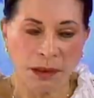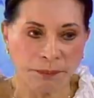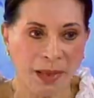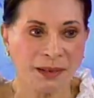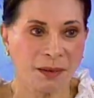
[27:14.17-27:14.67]

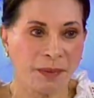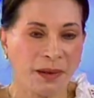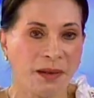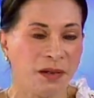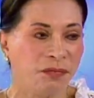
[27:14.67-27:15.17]
Good. That's the
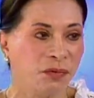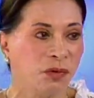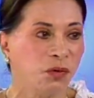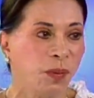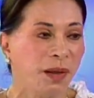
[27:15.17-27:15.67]
beginning of
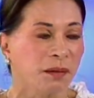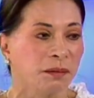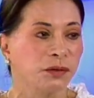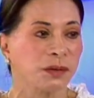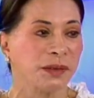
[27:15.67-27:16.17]
goodwill.
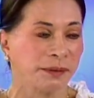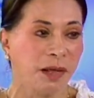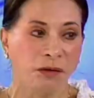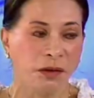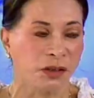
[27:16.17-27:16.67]
To sit
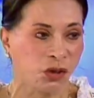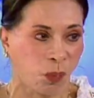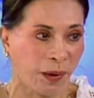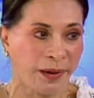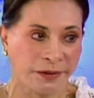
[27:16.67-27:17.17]
down in a
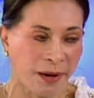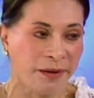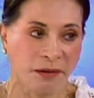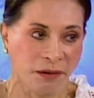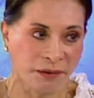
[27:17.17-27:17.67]
square,
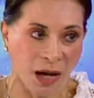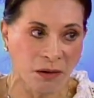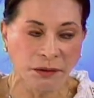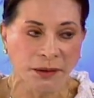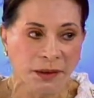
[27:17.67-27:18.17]
triangle,
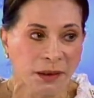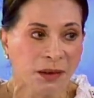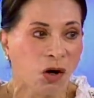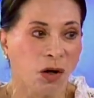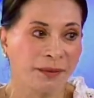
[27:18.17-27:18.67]
round,
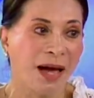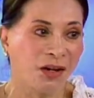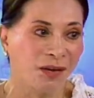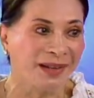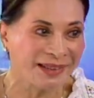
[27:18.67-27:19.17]

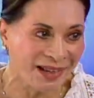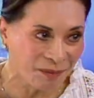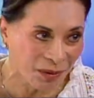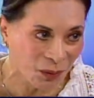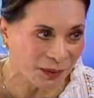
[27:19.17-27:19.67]
octagonal
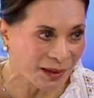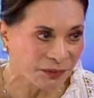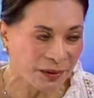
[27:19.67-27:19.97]
table, whatever